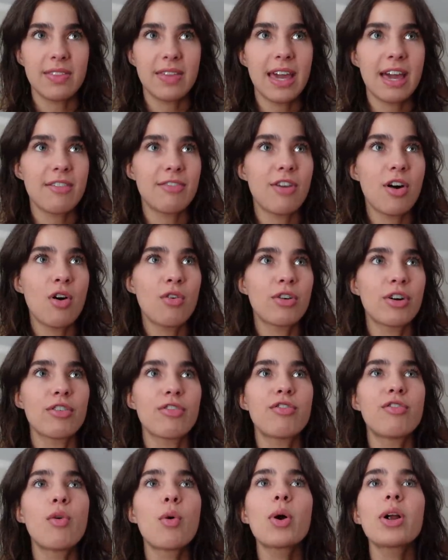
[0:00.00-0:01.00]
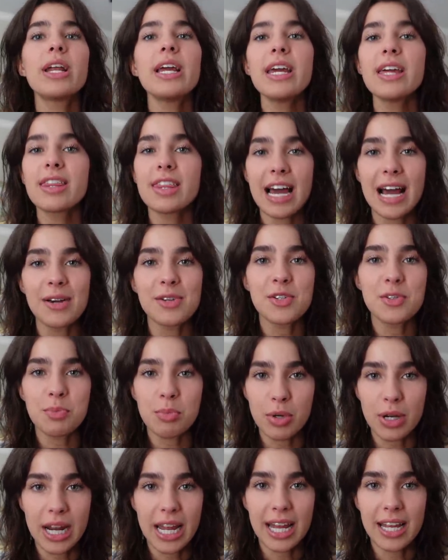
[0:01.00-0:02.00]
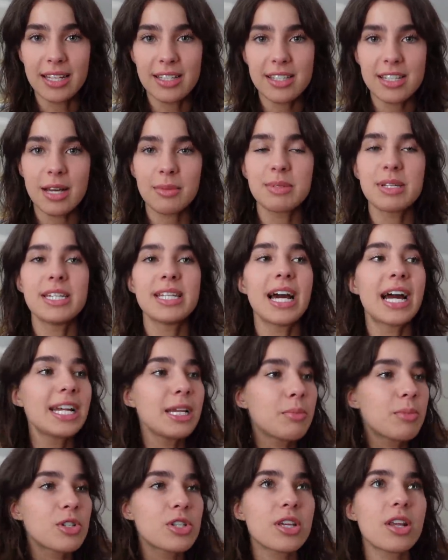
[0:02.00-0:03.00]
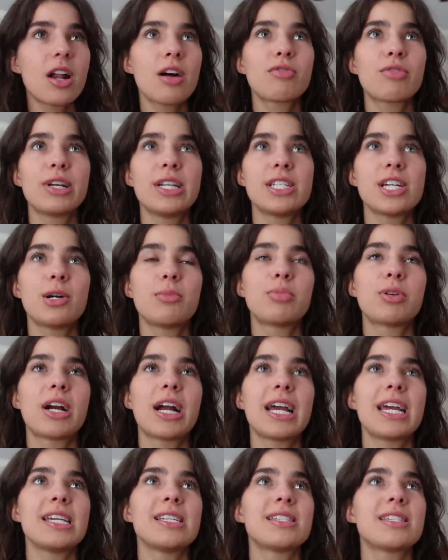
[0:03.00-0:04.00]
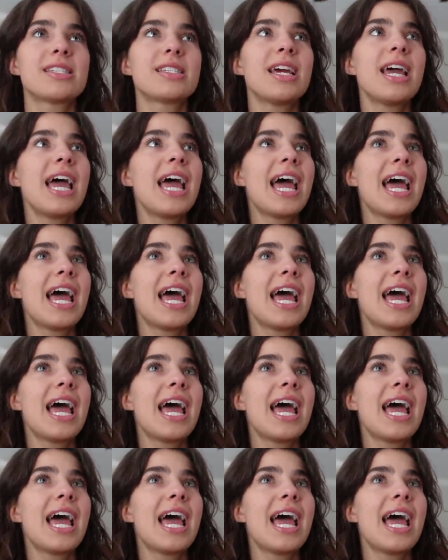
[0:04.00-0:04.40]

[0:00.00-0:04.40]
They have over 40,000 brands, up to 90% off retail price.